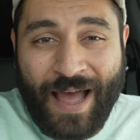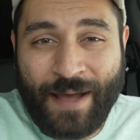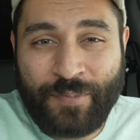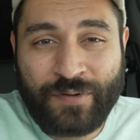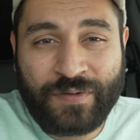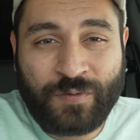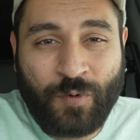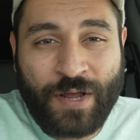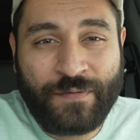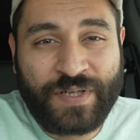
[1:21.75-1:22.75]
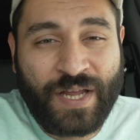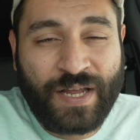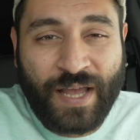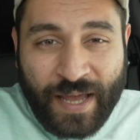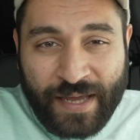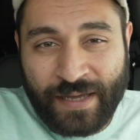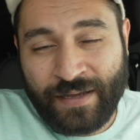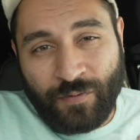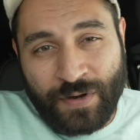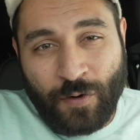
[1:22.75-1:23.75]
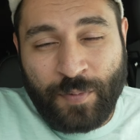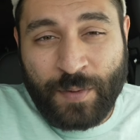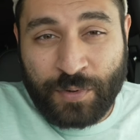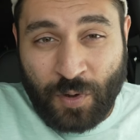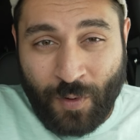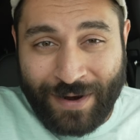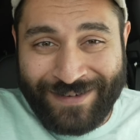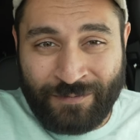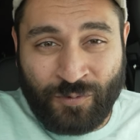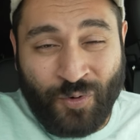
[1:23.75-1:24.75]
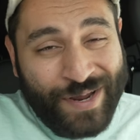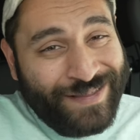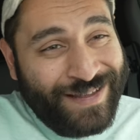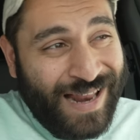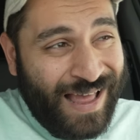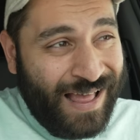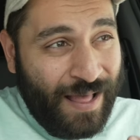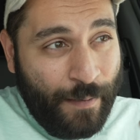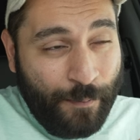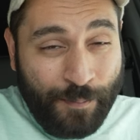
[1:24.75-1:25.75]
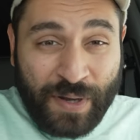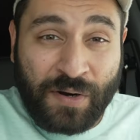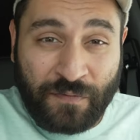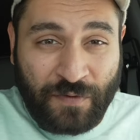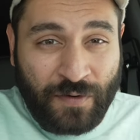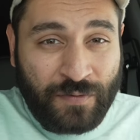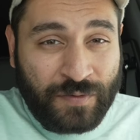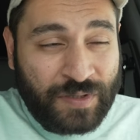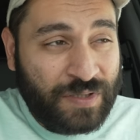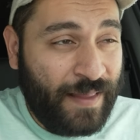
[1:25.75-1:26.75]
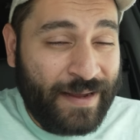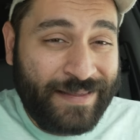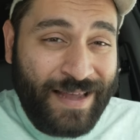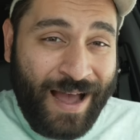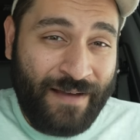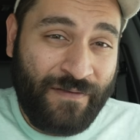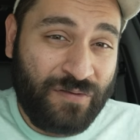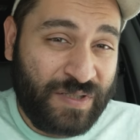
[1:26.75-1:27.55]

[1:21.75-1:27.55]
Apple's way of saying, hey, we know people don't want to upgrade to the bigger phones like the iPhone